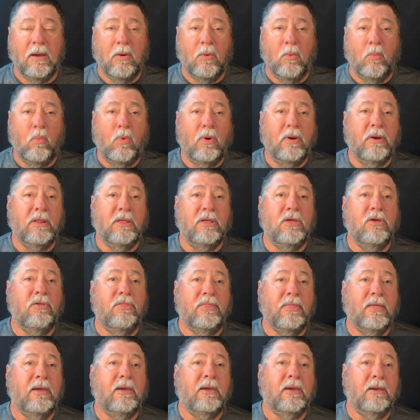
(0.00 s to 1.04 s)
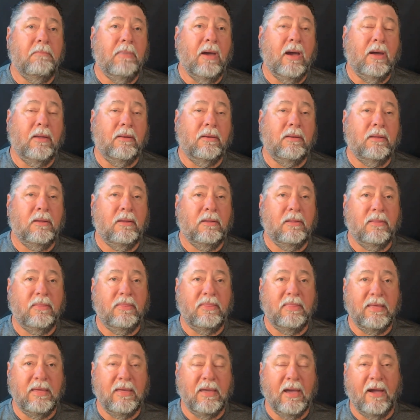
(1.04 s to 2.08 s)
What do you think about
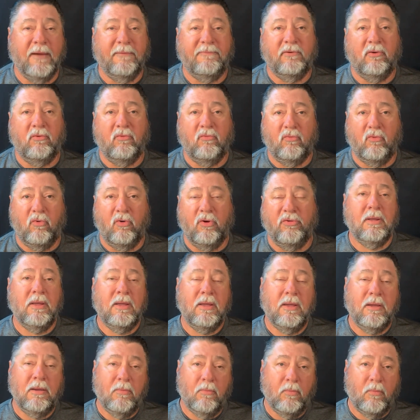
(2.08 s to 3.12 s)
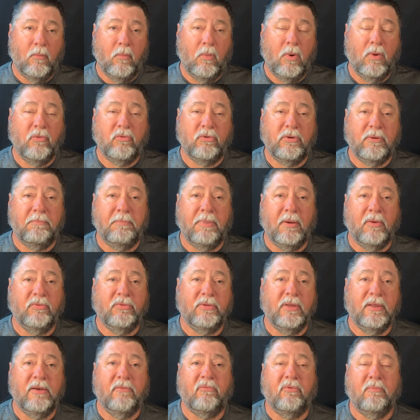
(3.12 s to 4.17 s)
the iPhone voice? Why don't you post
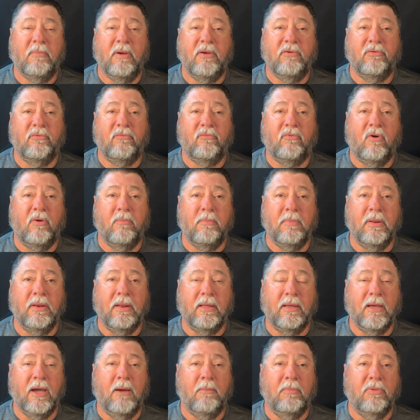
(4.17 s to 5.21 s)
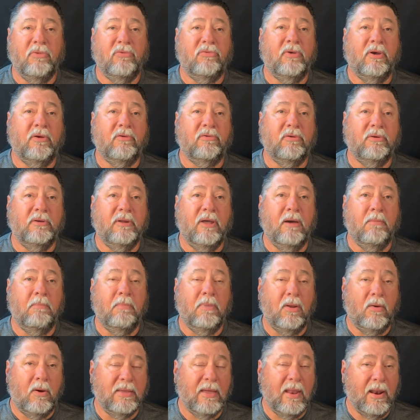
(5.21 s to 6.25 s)
that information for me in the comments section down
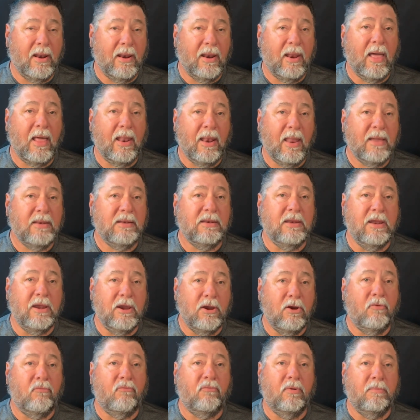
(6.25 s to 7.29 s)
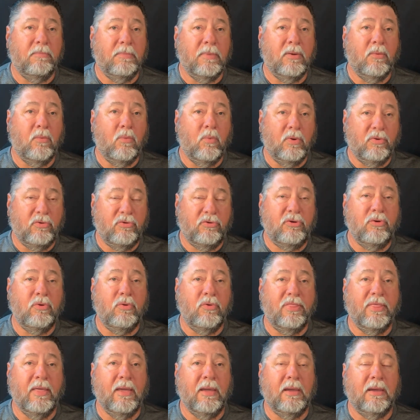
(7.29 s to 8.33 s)
below? I'd like to hear from you what you
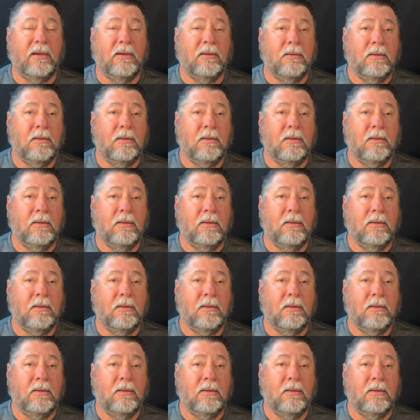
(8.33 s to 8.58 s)
think.